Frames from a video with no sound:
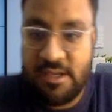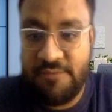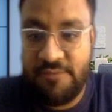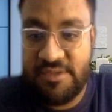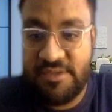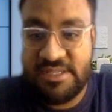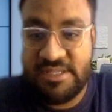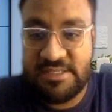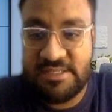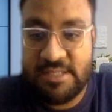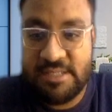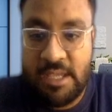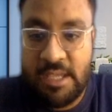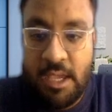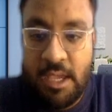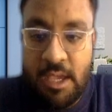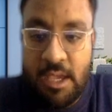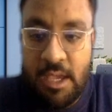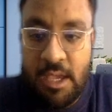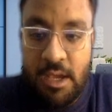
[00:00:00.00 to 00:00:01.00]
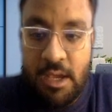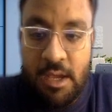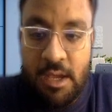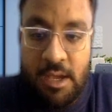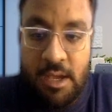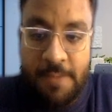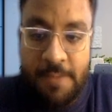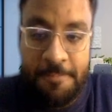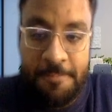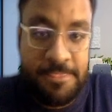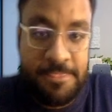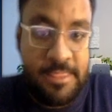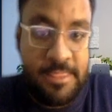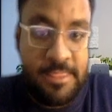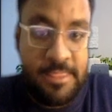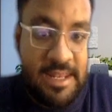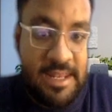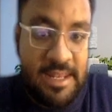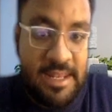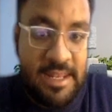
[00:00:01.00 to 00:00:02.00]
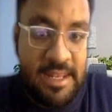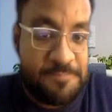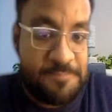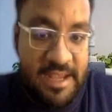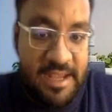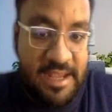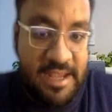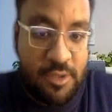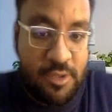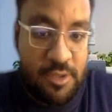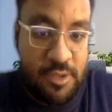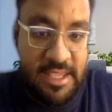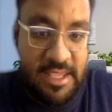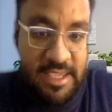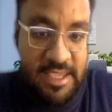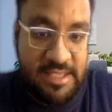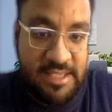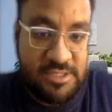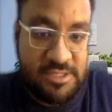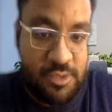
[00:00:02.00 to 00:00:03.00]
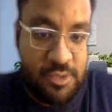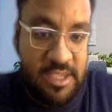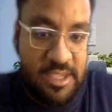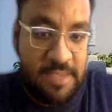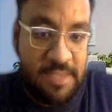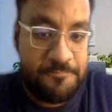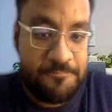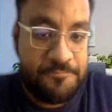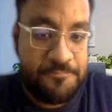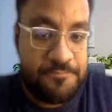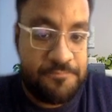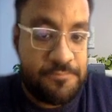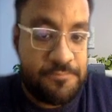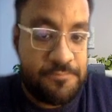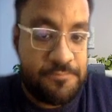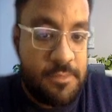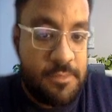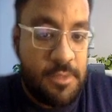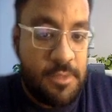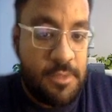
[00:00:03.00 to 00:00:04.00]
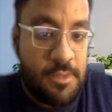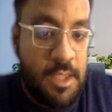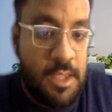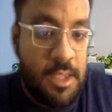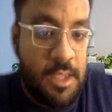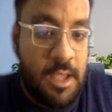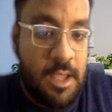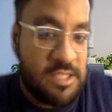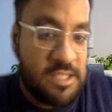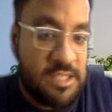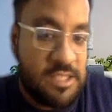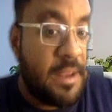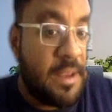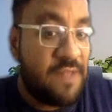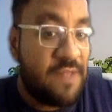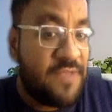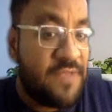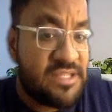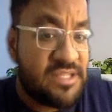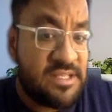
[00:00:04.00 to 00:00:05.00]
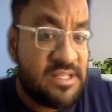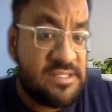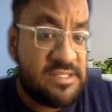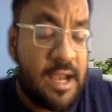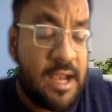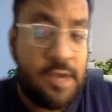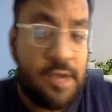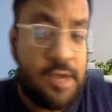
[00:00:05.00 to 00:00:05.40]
which is there in this particular case. Okay, spinal fracture is a kind